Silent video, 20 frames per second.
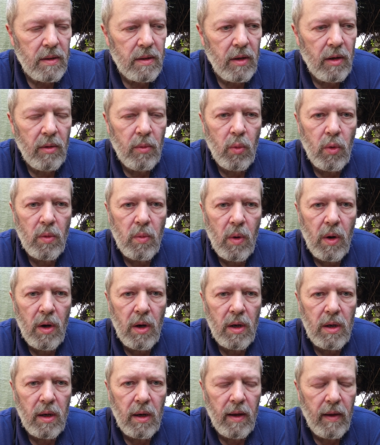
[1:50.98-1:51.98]
that would
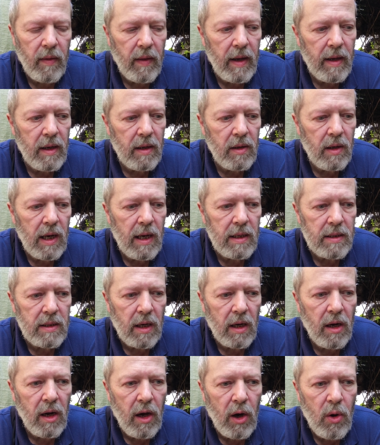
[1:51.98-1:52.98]
work like that as
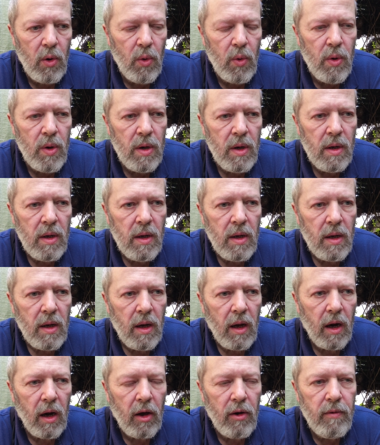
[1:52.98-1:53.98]
a low
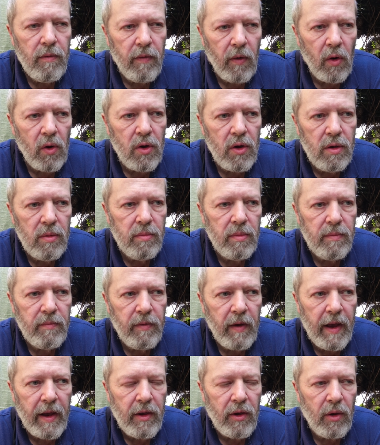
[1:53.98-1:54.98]
volume
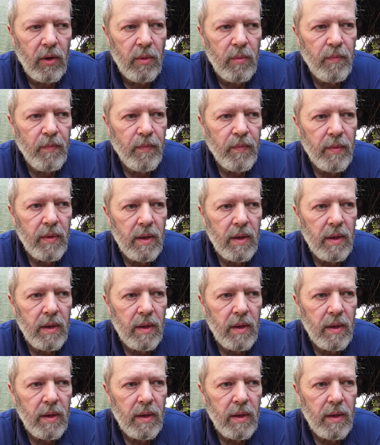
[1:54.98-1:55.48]
vacuum,